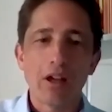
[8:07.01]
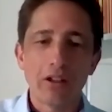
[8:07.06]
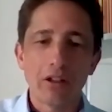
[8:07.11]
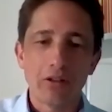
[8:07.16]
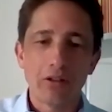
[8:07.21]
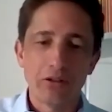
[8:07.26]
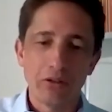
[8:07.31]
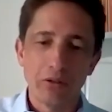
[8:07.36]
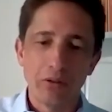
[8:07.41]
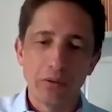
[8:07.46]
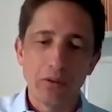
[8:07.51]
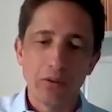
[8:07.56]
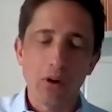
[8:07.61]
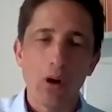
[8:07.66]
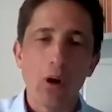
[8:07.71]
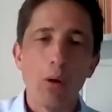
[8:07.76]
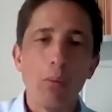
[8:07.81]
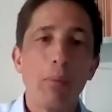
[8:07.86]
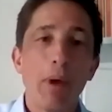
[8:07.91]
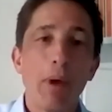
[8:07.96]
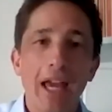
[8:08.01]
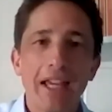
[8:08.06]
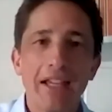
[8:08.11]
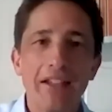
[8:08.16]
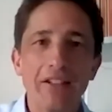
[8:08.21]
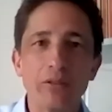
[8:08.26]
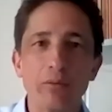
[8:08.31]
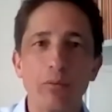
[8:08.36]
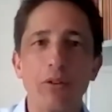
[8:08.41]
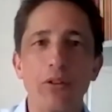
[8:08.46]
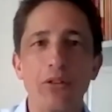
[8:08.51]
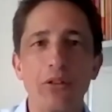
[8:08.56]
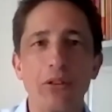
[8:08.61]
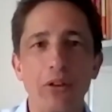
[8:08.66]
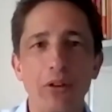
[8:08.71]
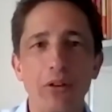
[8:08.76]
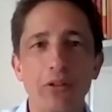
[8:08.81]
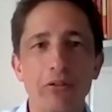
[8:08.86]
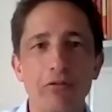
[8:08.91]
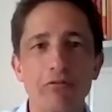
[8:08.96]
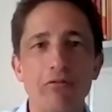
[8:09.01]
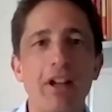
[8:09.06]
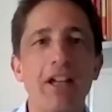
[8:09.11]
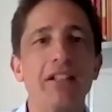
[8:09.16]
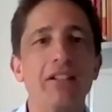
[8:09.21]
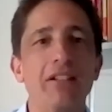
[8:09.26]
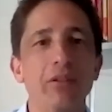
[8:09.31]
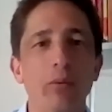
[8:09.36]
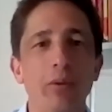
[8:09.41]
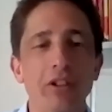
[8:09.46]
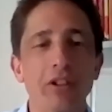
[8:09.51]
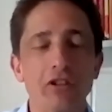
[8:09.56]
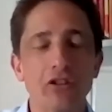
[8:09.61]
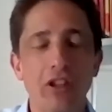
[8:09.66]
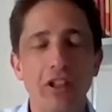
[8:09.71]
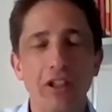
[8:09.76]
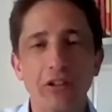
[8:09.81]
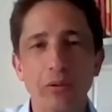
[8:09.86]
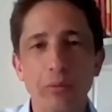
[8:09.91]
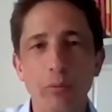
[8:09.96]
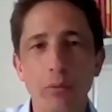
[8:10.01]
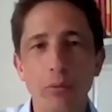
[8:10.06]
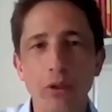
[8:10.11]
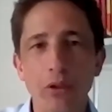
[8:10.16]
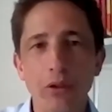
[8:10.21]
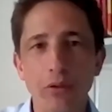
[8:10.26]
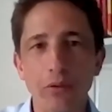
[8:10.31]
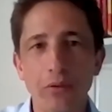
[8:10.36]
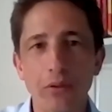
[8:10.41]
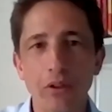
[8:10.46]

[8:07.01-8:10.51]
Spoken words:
sort of on pace with the rate at which things move.